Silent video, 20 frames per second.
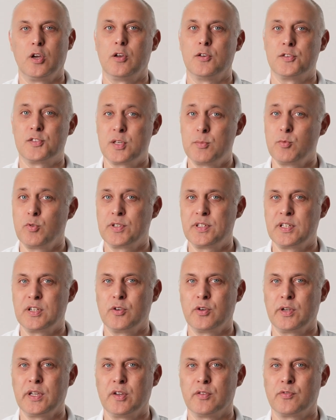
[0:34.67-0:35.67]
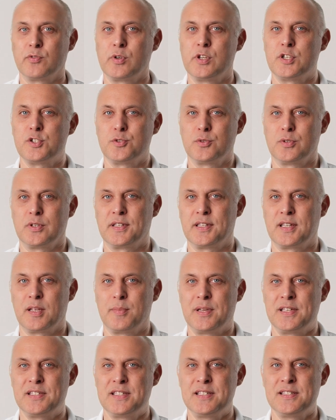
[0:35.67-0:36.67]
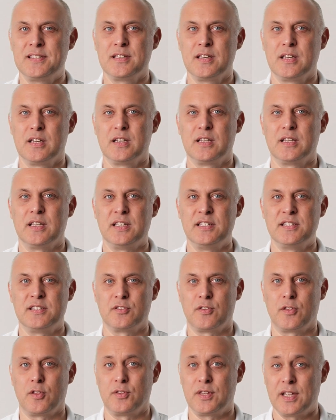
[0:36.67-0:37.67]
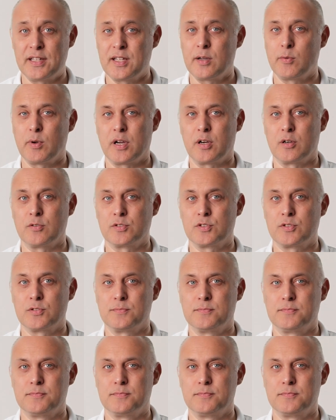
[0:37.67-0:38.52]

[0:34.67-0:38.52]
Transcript: A subcategory of relational databases is the data warehouse.